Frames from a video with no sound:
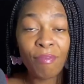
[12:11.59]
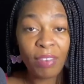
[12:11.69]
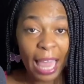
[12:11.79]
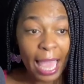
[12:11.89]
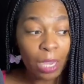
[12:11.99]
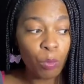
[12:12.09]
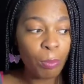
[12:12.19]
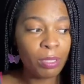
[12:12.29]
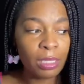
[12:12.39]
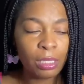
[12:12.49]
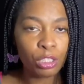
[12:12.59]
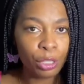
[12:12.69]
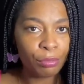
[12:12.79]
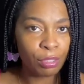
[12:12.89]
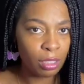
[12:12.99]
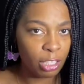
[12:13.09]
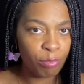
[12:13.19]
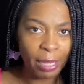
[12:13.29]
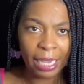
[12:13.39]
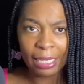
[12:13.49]
flag represent certain
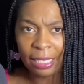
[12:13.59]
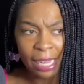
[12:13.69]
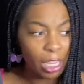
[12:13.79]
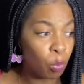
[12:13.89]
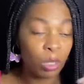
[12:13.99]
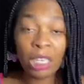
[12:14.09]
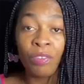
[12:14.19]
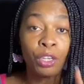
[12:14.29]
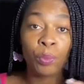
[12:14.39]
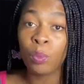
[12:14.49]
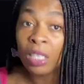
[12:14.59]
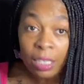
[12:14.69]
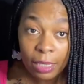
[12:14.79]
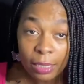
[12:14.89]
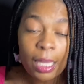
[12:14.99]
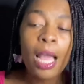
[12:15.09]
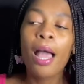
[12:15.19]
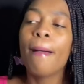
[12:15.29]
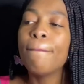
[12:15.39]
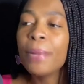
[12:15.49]
stuff back in the day or whenever it was,
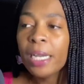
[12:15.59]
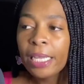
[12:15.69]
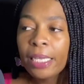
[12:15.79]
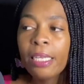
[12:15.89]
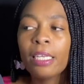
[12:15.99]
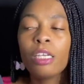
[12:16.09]
but